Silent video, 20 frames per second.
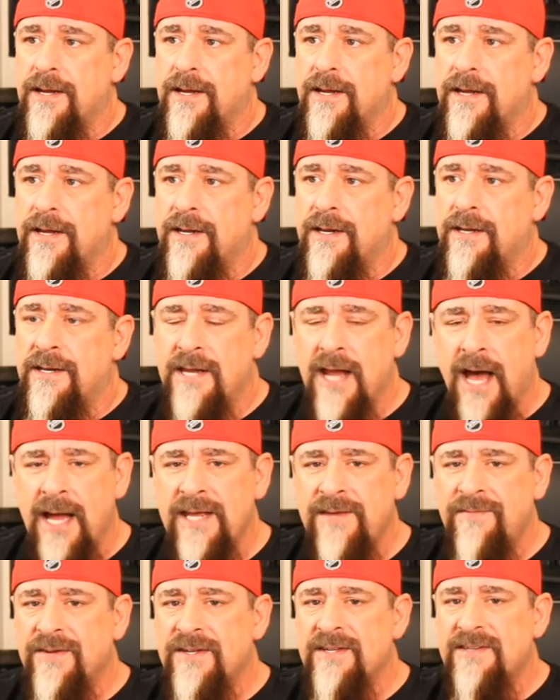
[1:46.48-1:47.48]
not
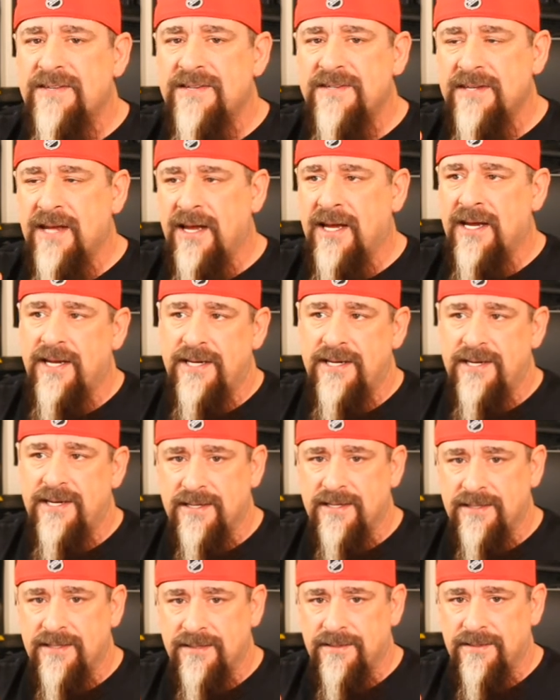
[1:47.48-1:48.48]
even signed
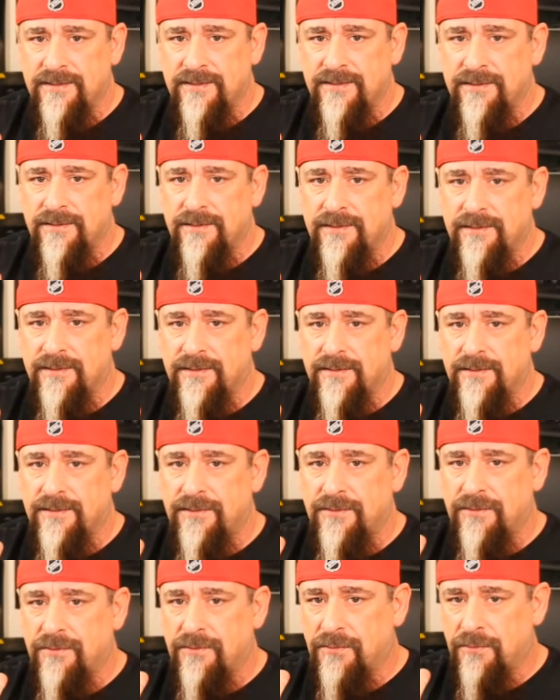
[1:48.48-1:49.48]

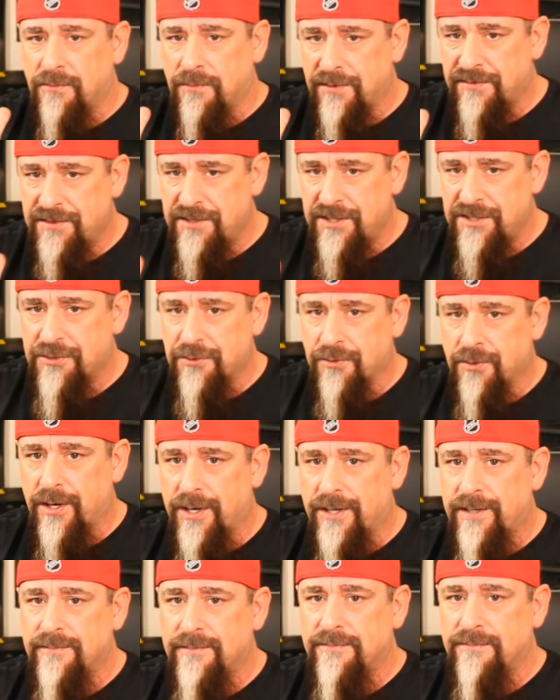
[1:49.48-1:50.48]
with Detroit.
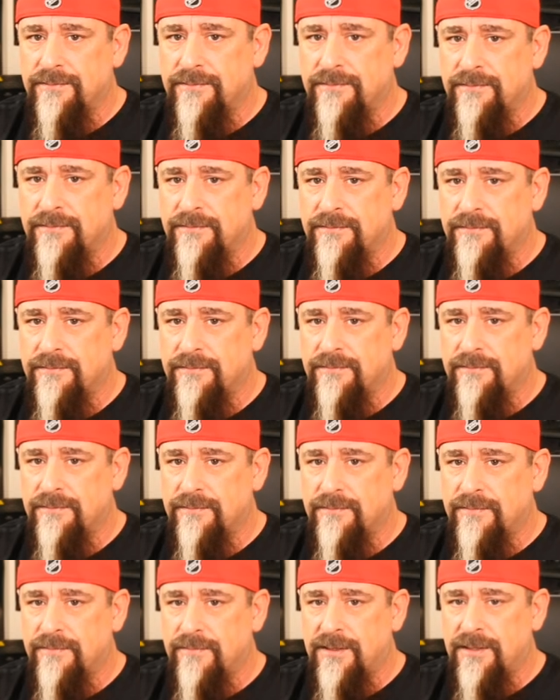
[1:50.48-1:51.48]

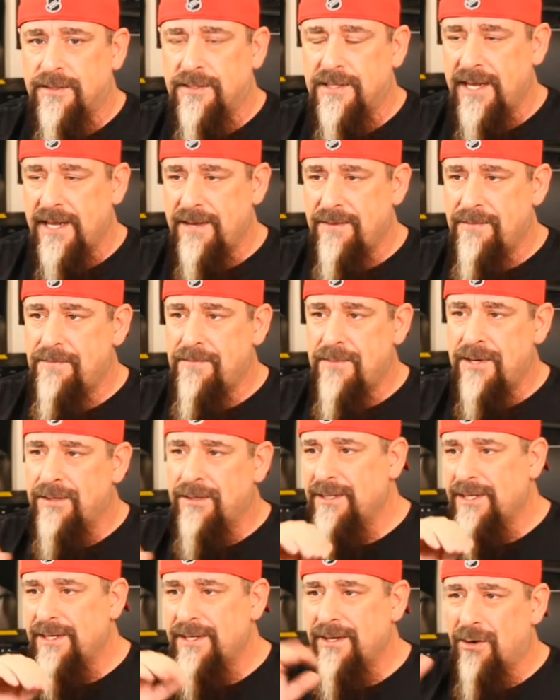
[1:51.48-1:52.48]
They
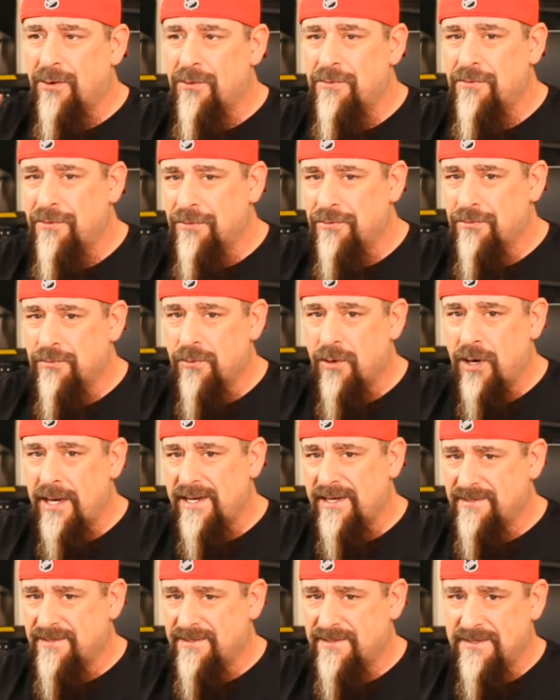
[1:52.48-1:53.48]
merely owned the
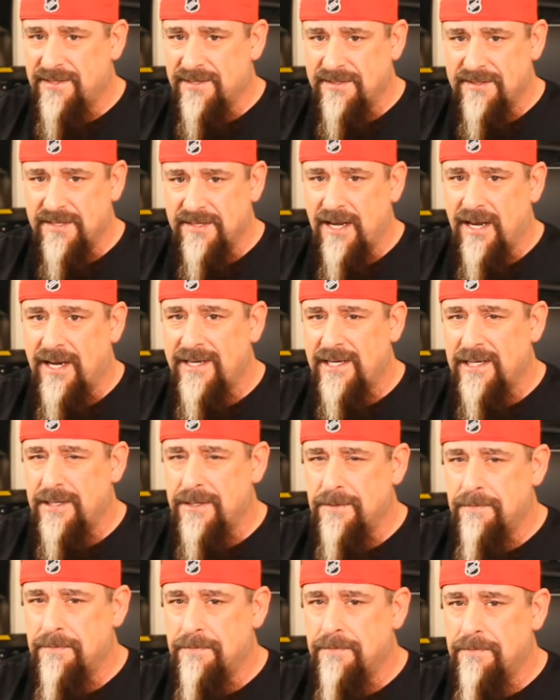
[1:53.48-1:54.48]
rights to sign
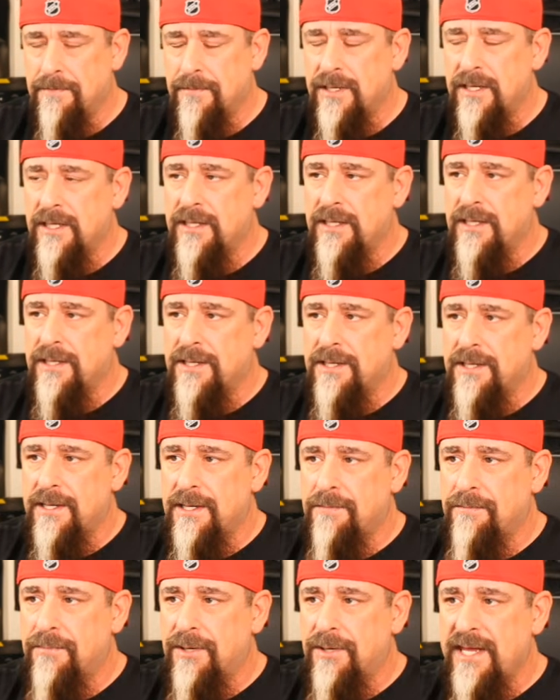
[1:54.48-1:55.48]
him,
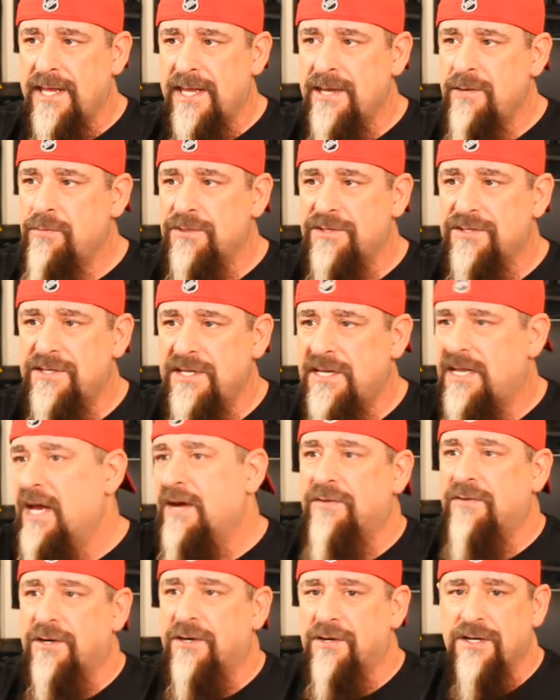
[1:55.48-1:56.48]
but he was
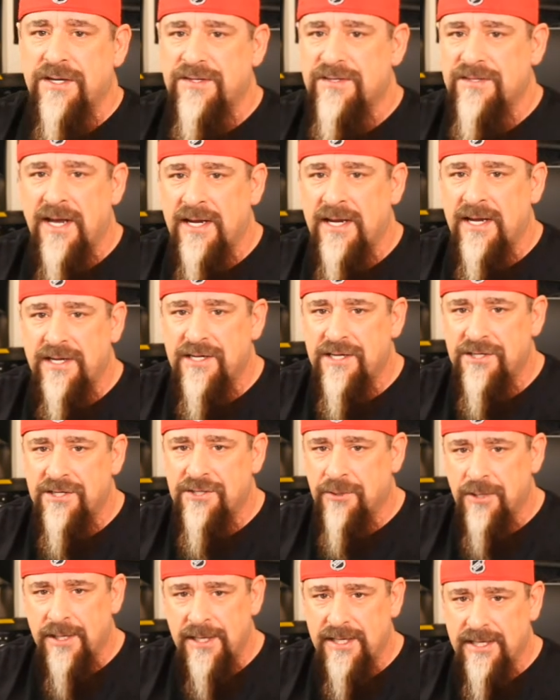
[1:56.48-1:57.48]
never going to sign in
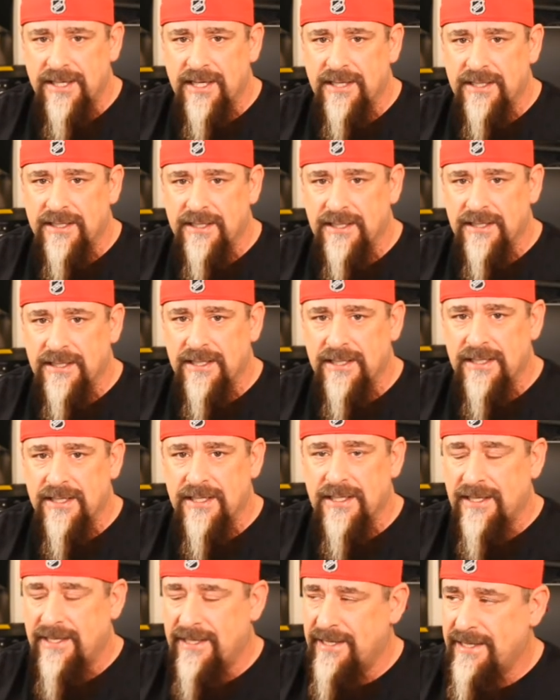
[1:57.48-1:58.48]
Detroit again.
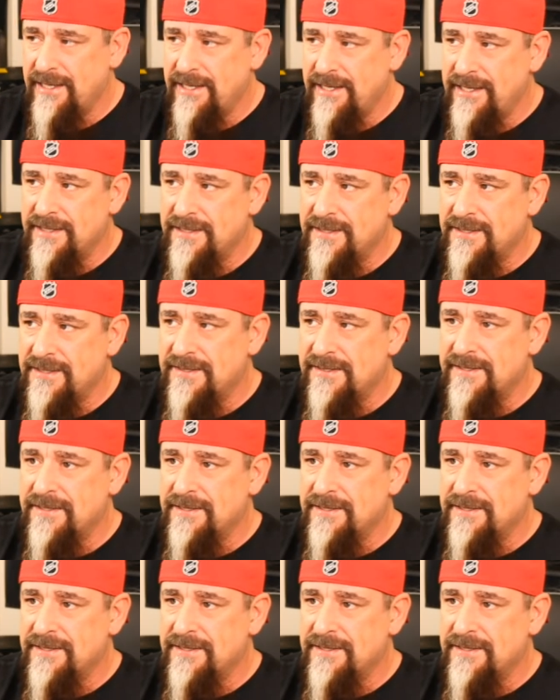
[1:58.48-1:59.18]
He is